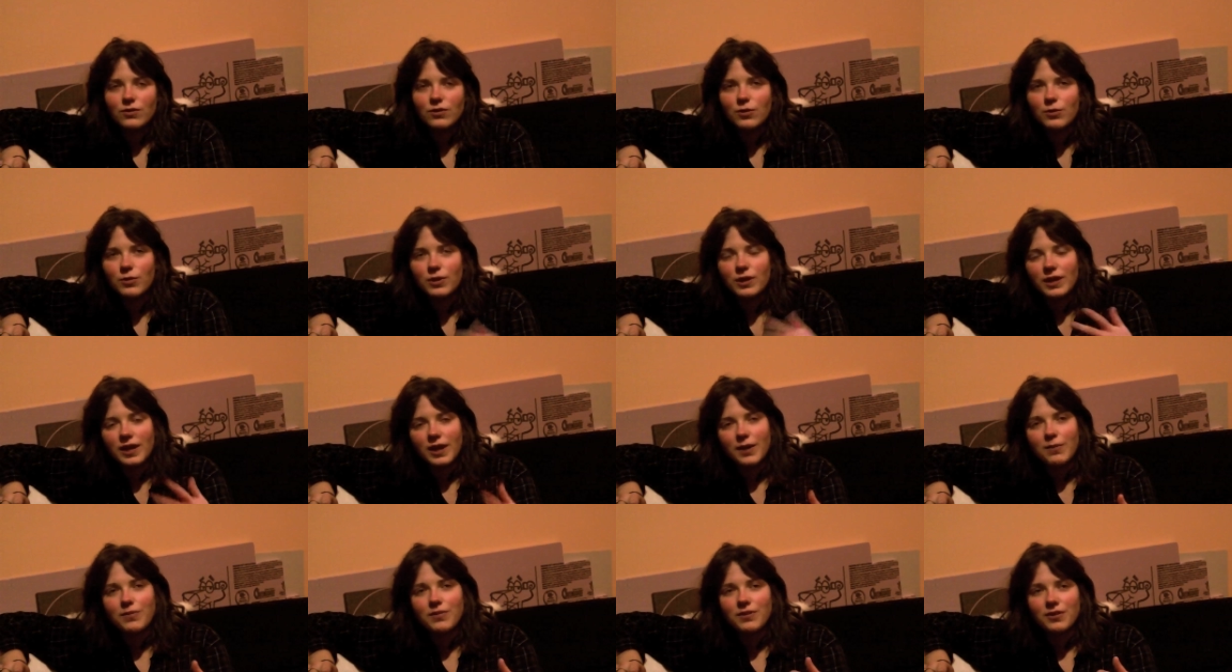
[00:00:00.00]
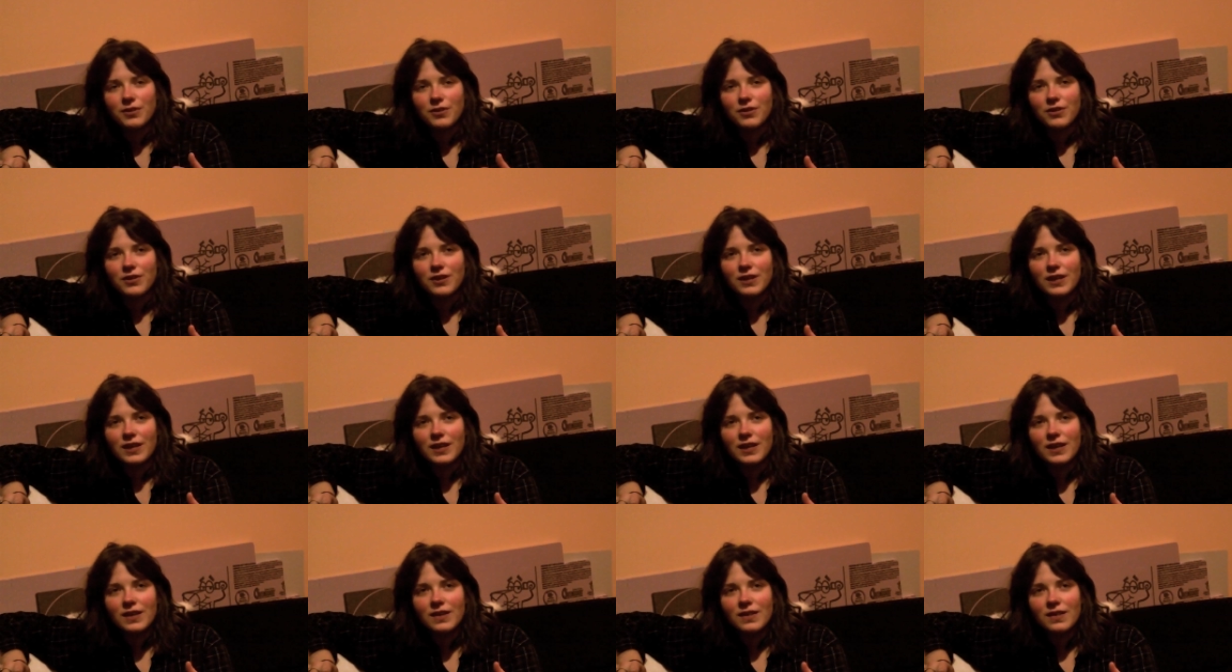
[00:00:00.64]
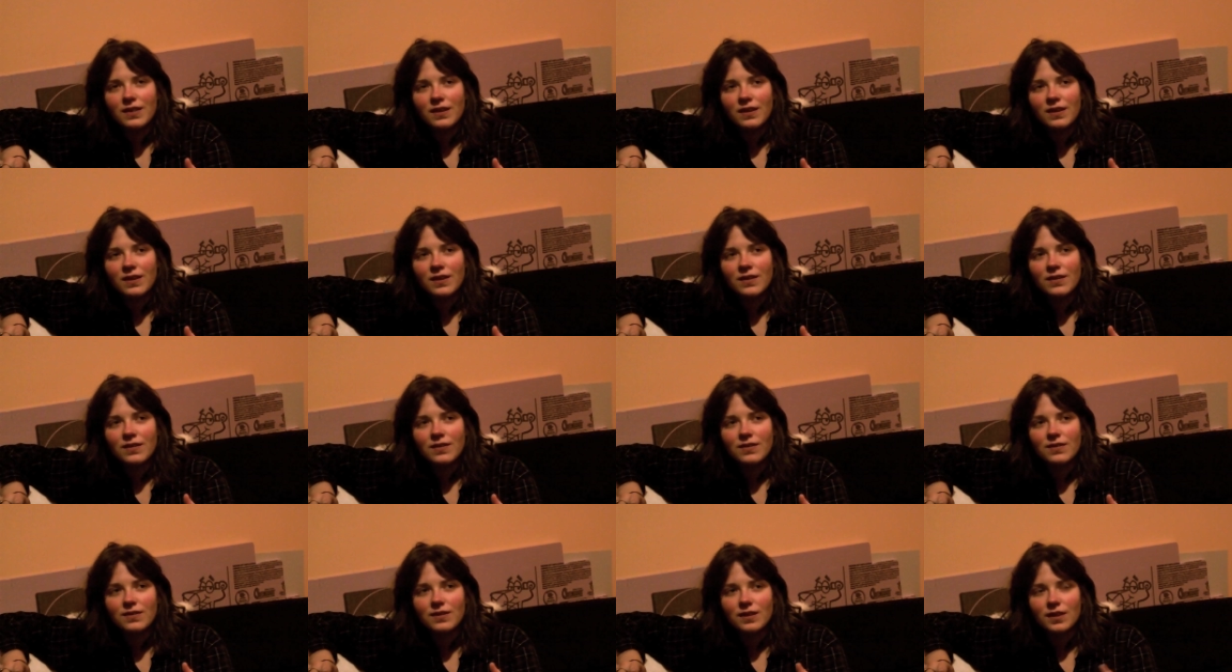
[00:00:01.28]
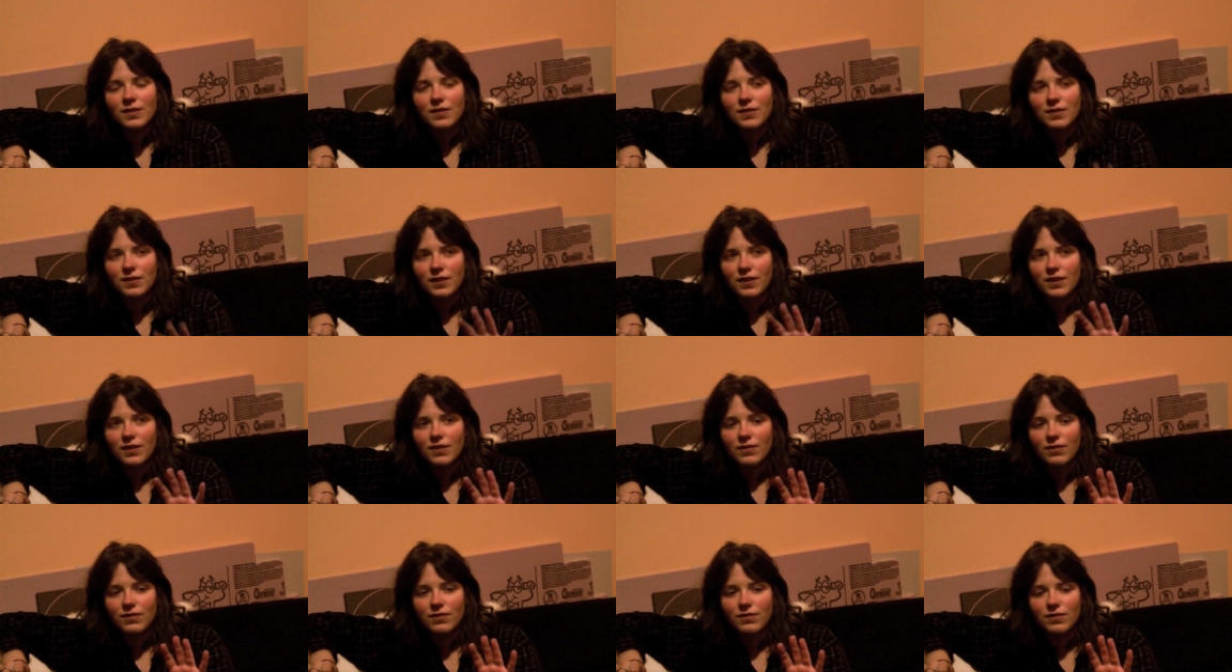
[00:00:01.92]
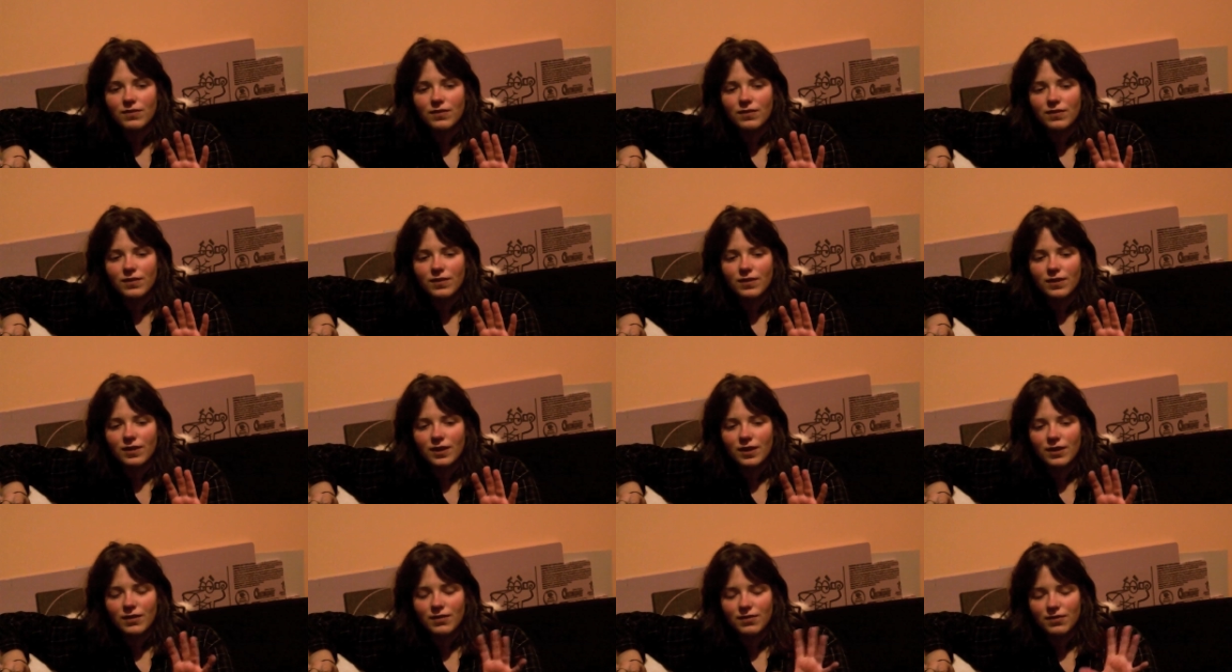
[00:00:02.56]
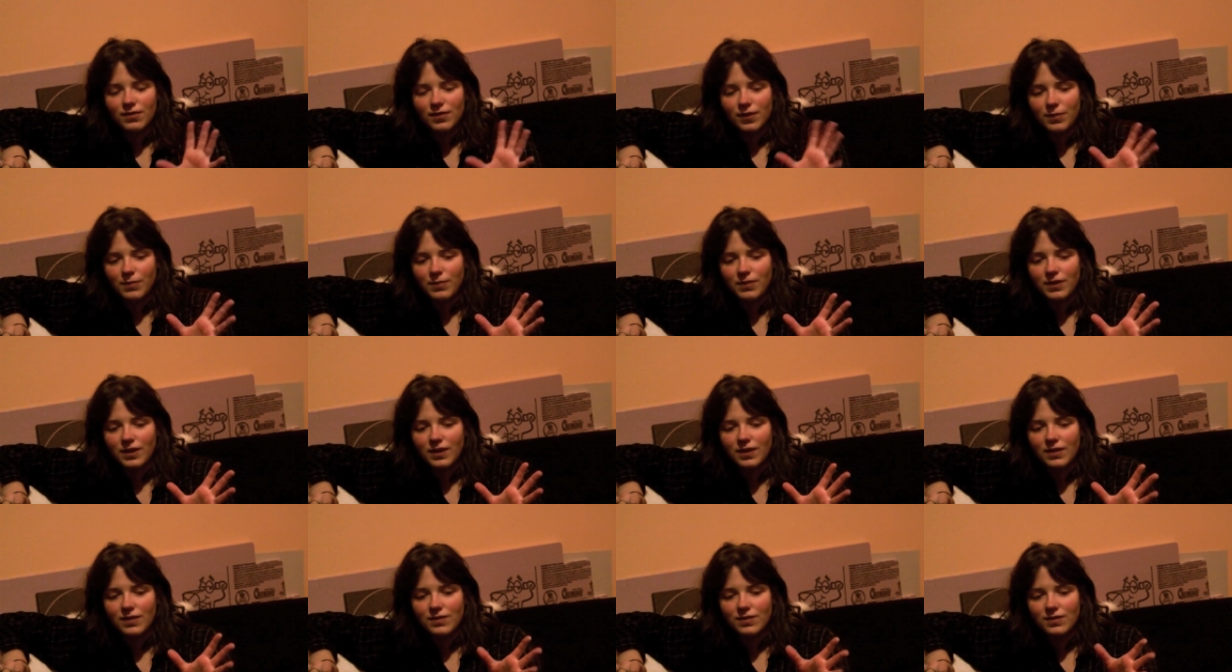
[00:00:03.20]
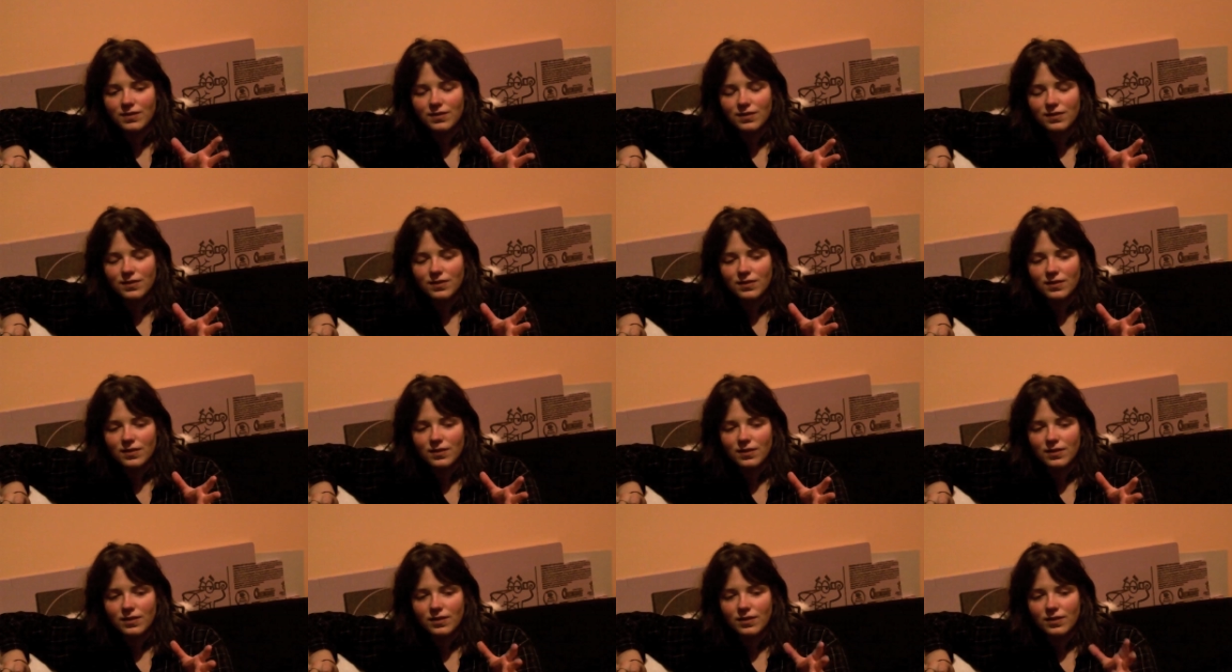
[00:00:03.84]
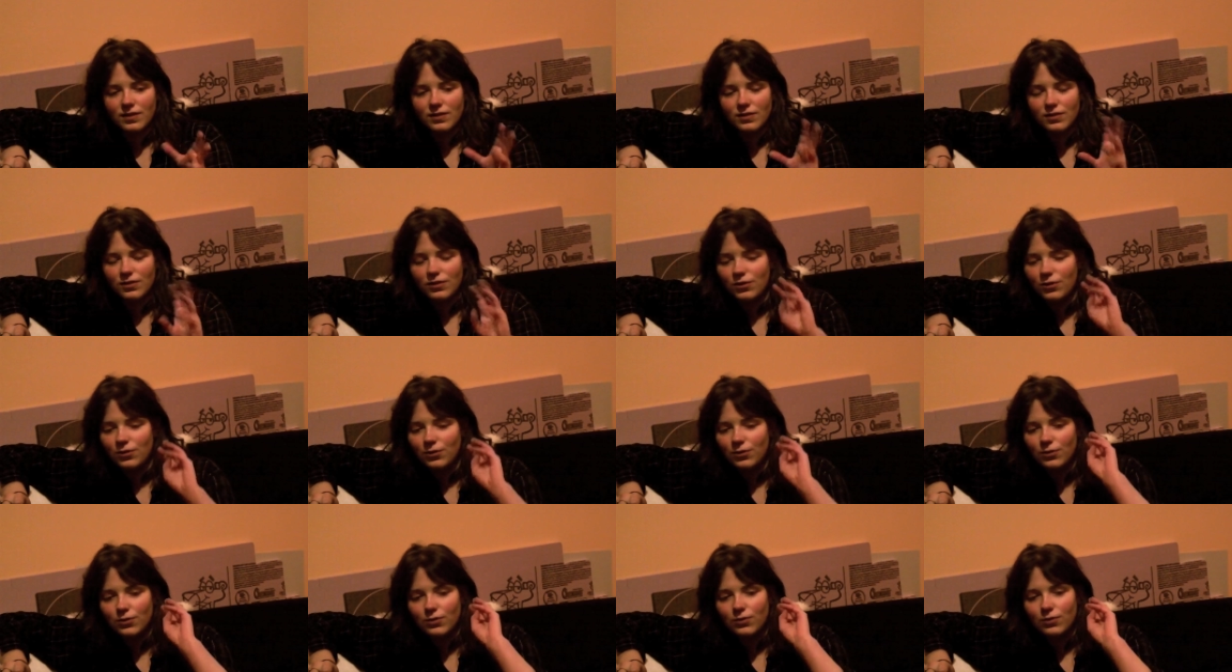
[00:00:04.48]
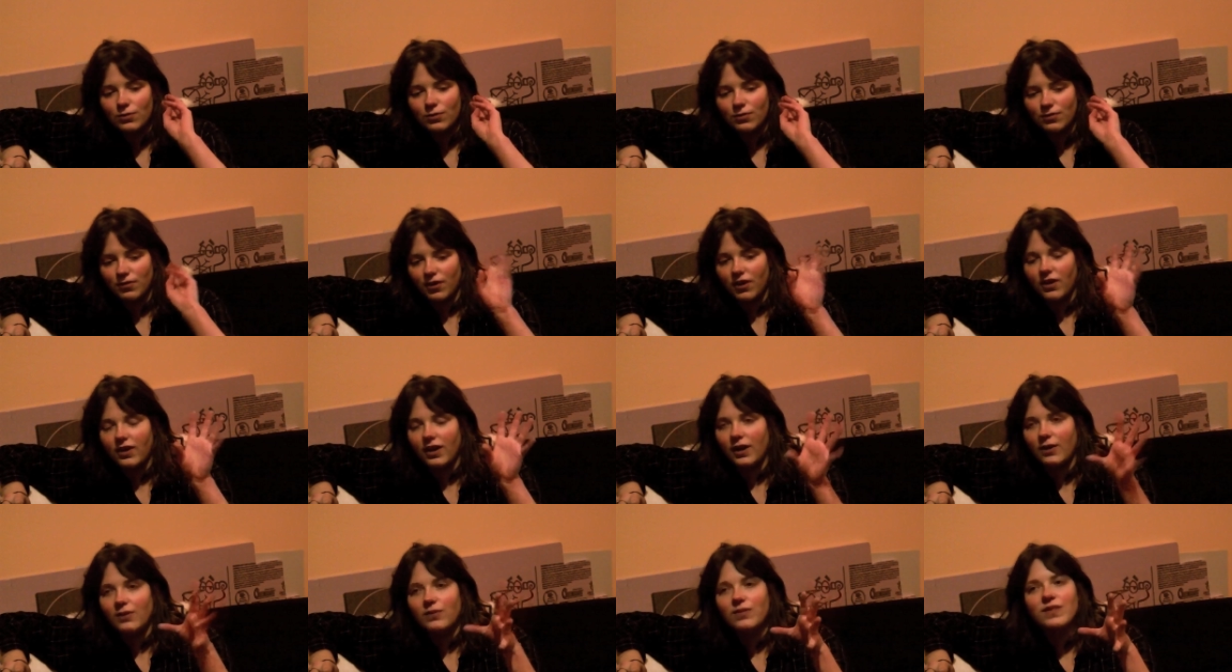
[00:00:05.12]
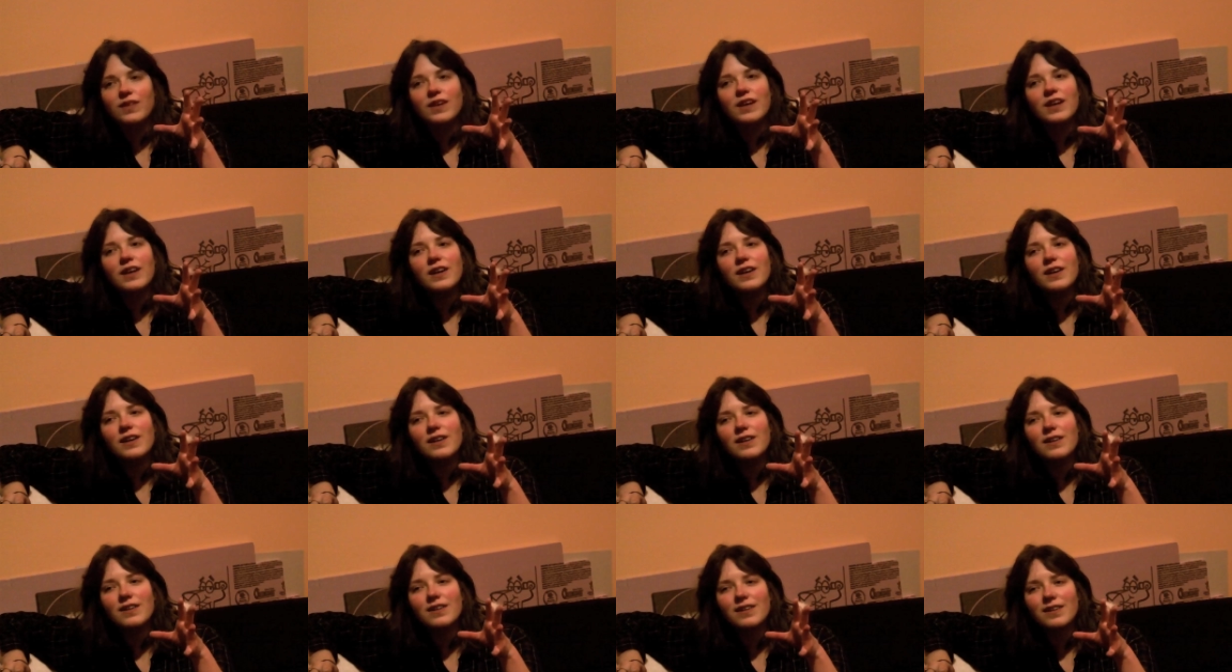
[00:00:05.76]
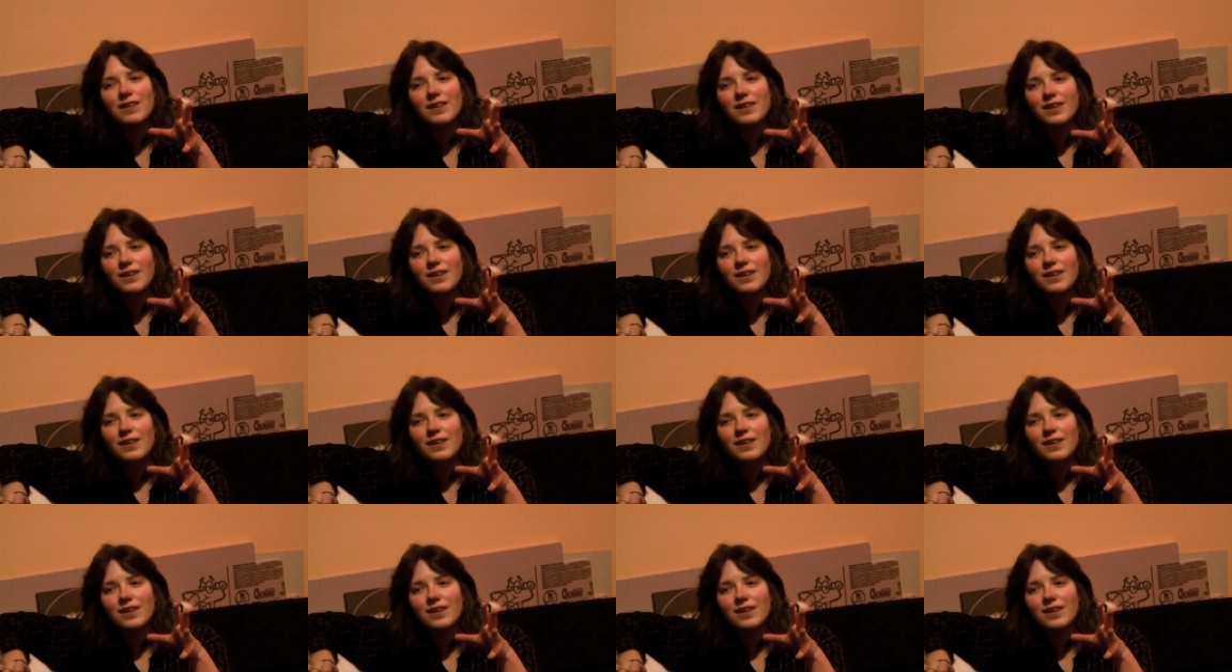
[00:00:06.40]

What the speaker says: So when it comes to critiquing things, if something is too far out there,